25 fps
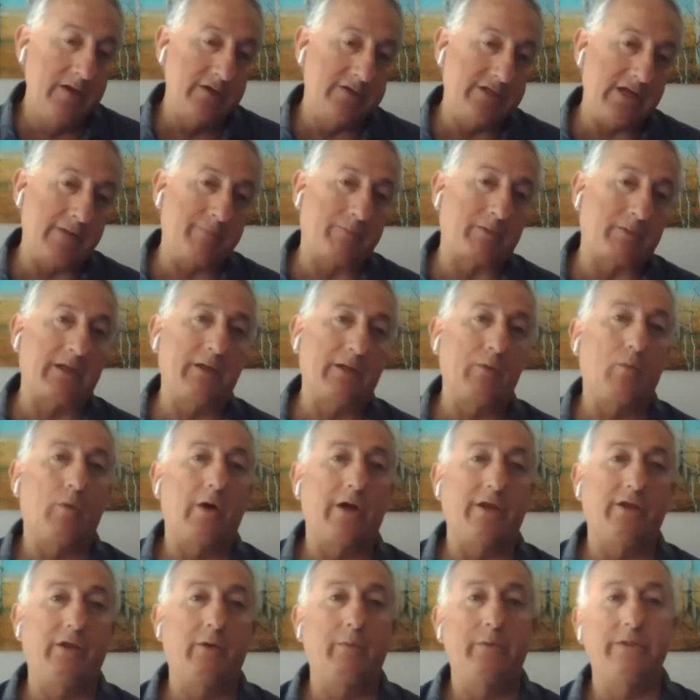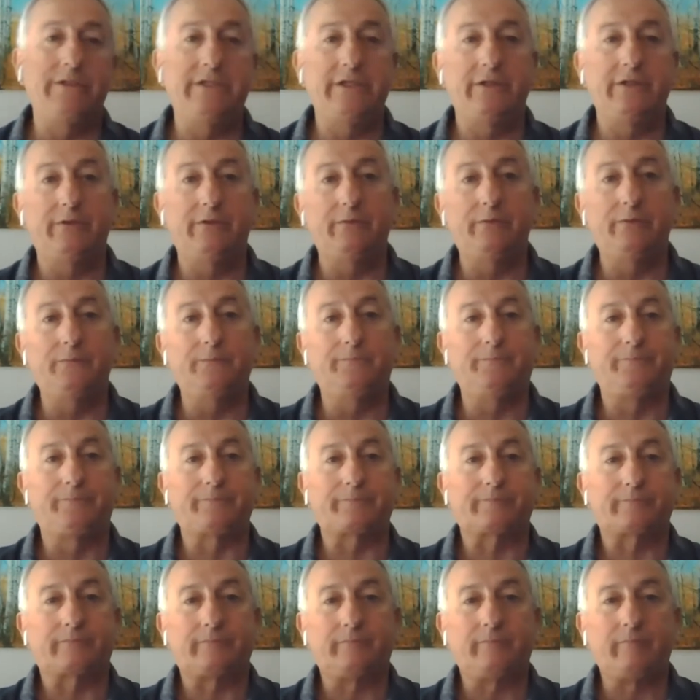typically what you would do
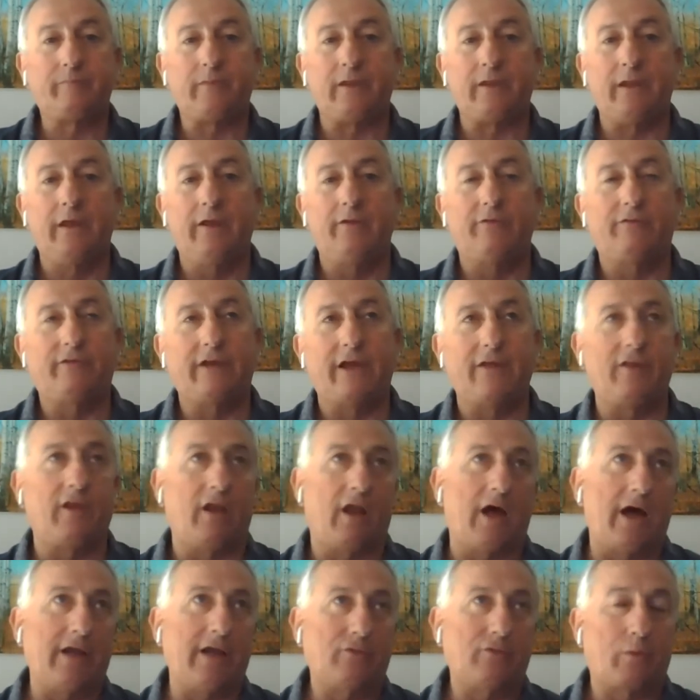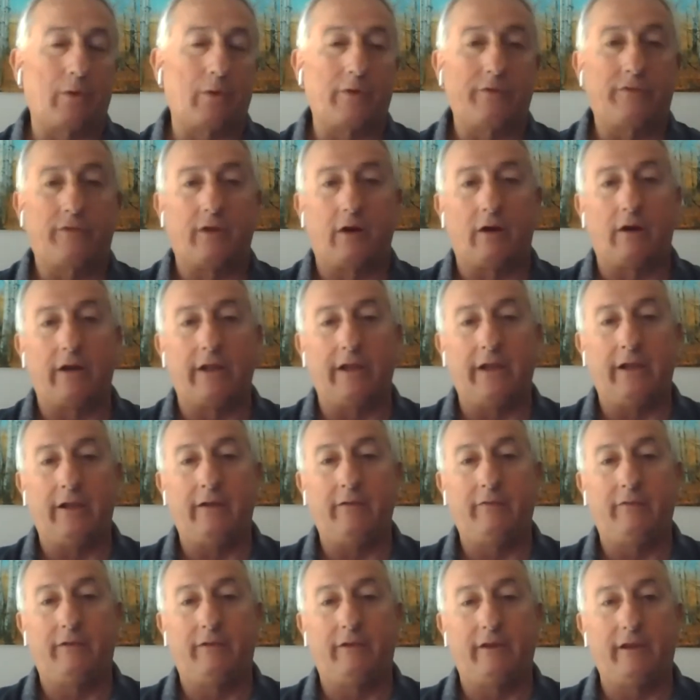is say the lot's worth
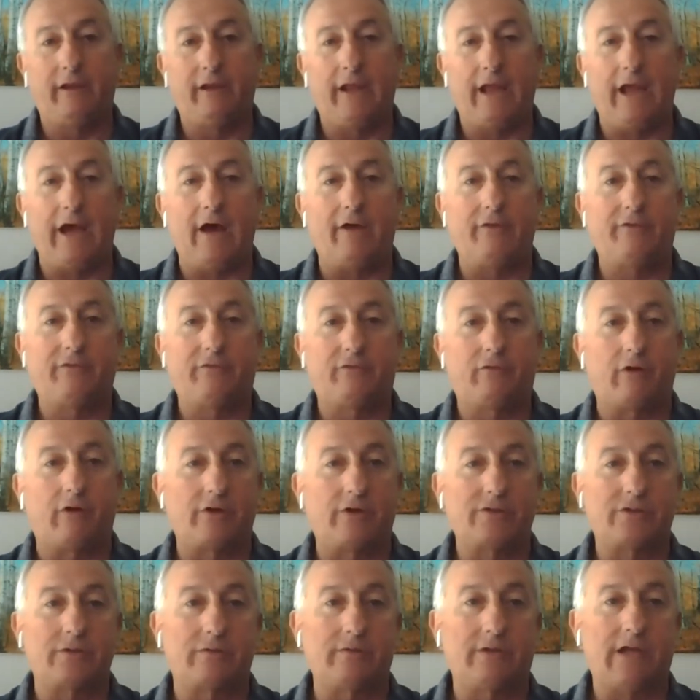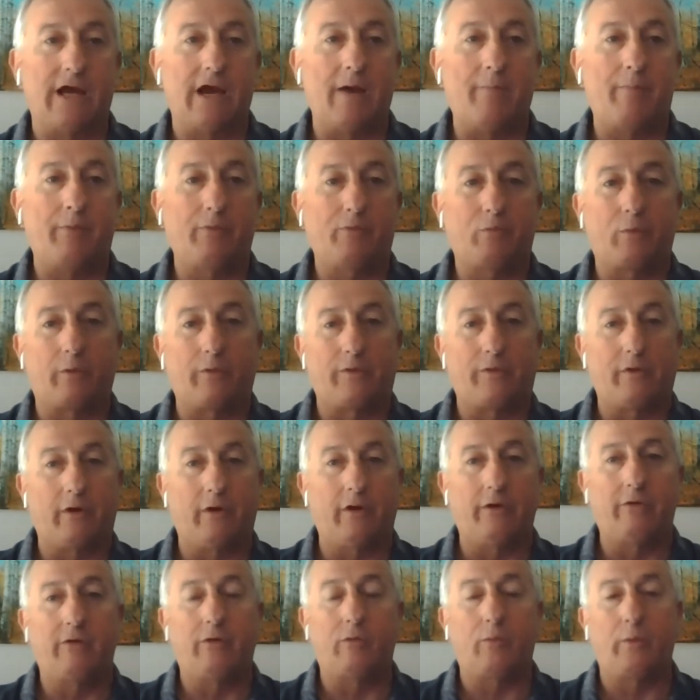30, the house structure on top was worth
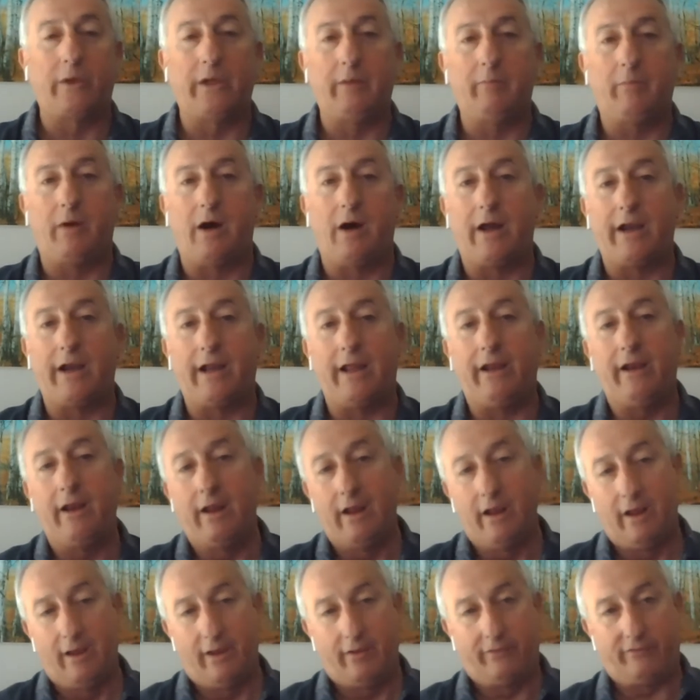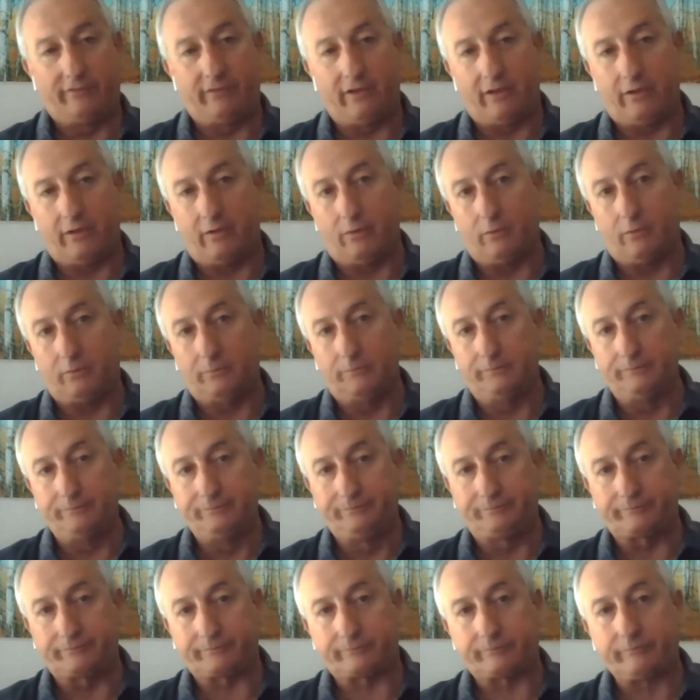100 when you bought it. So
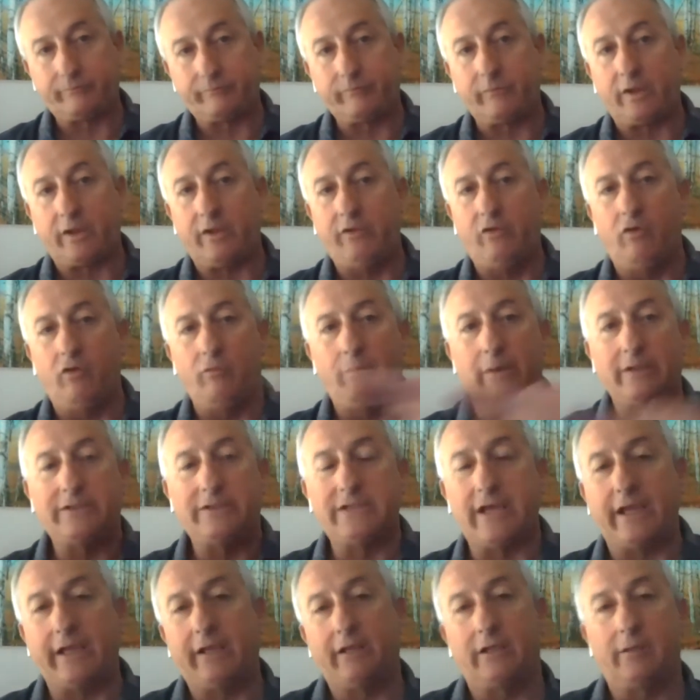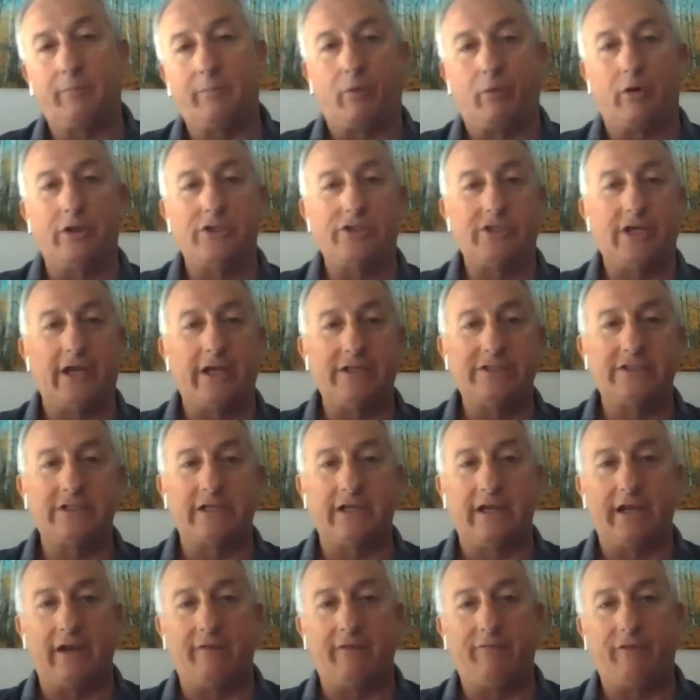you've been taking
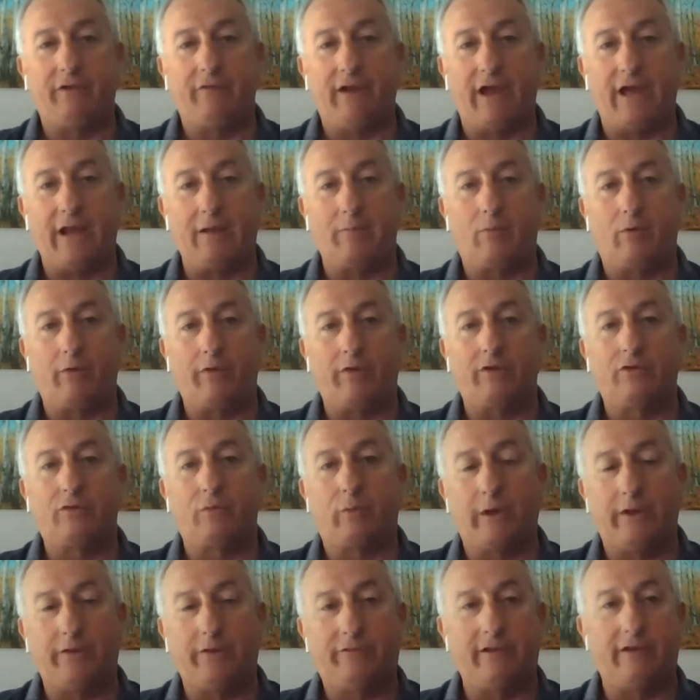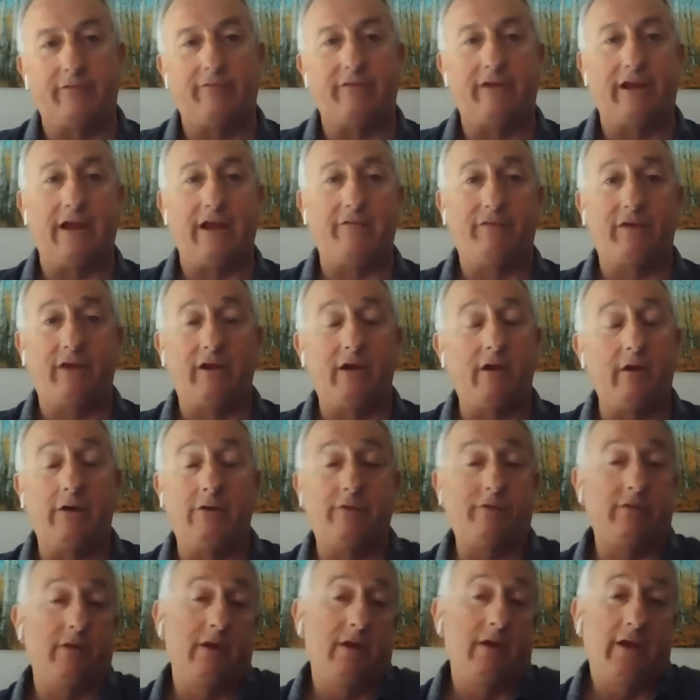depreciation, and if you've had it more than 27.5
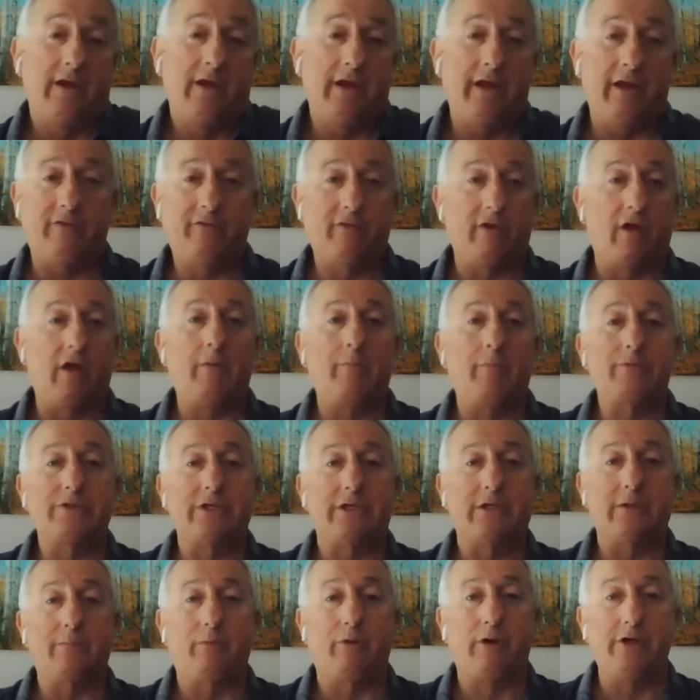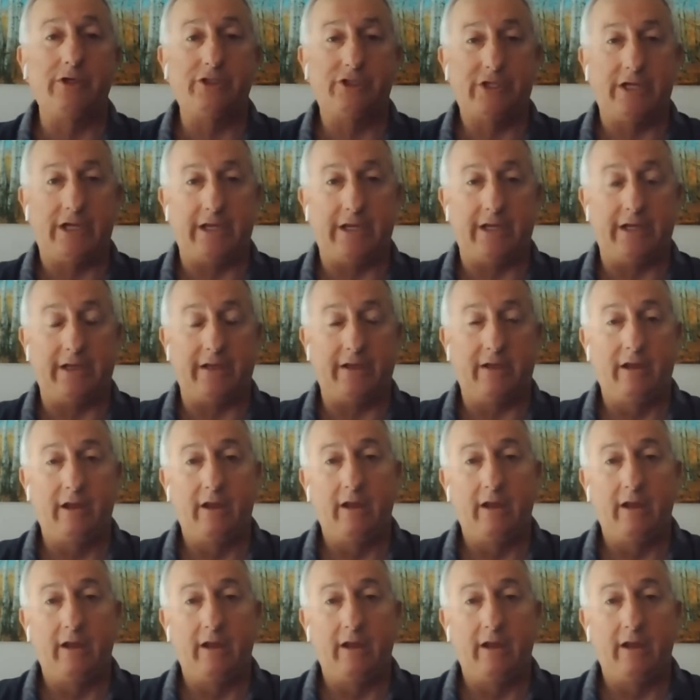years, it's 100% depreciated.